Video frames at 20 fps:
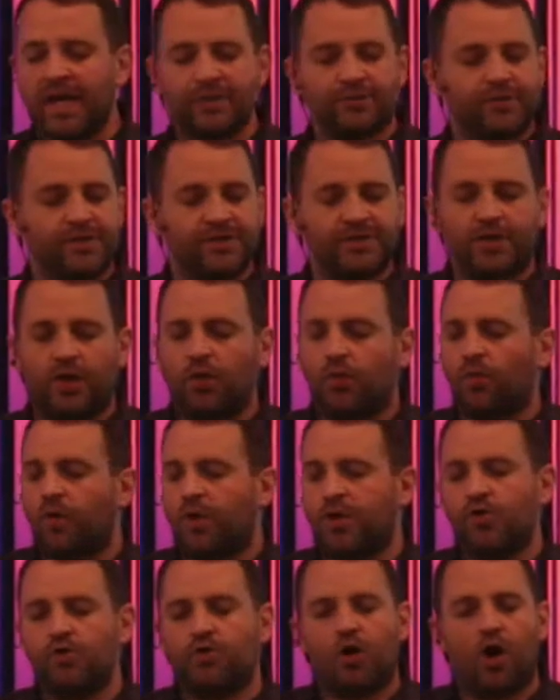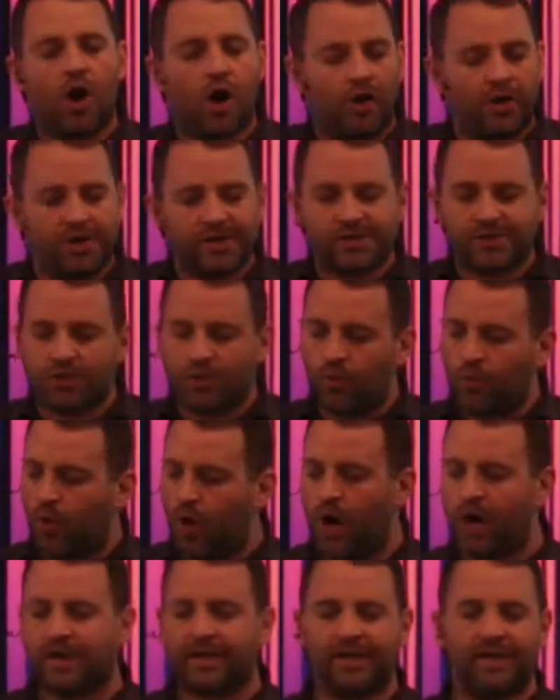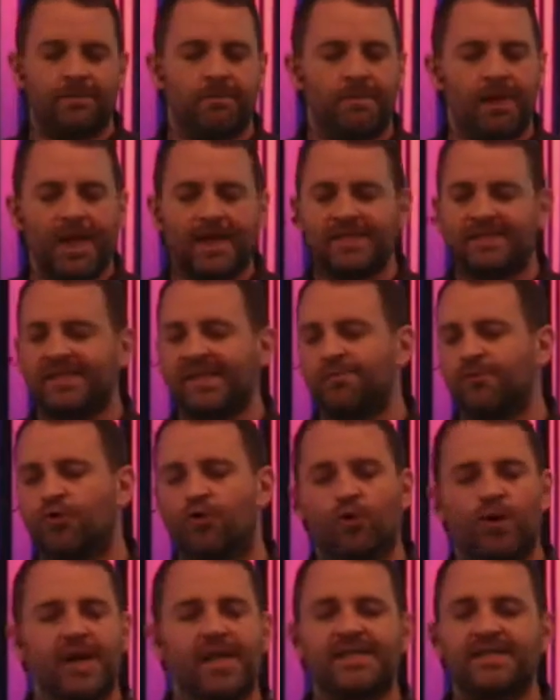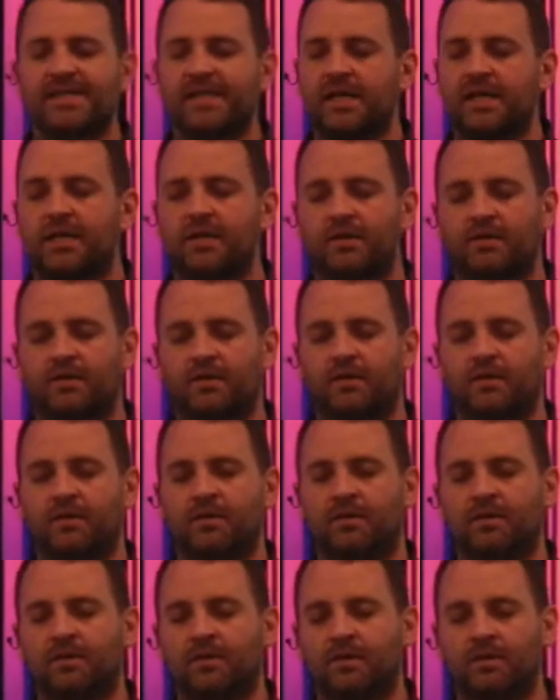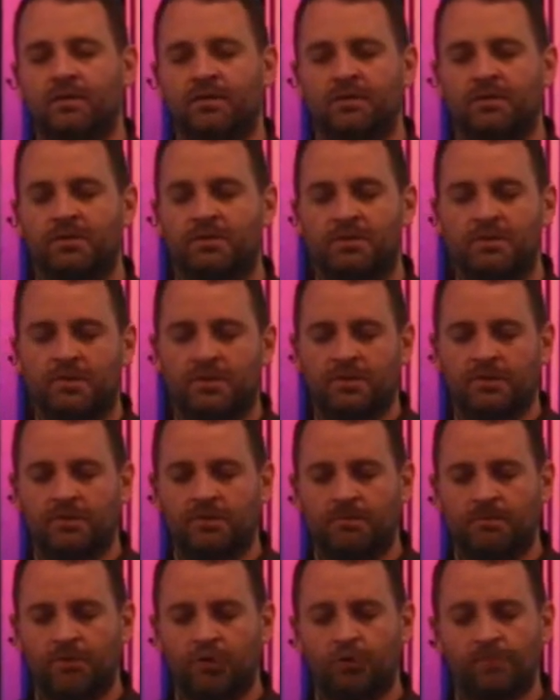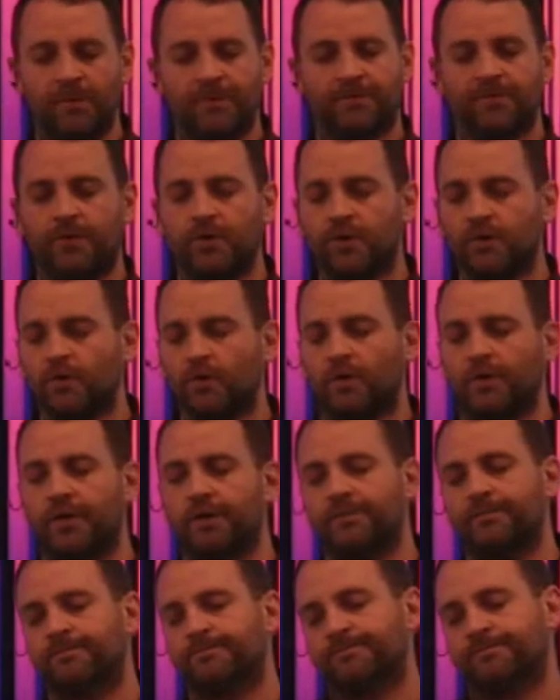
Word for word: As a result, where you call us to walk, it may seem crazy, but it'll be for your glory.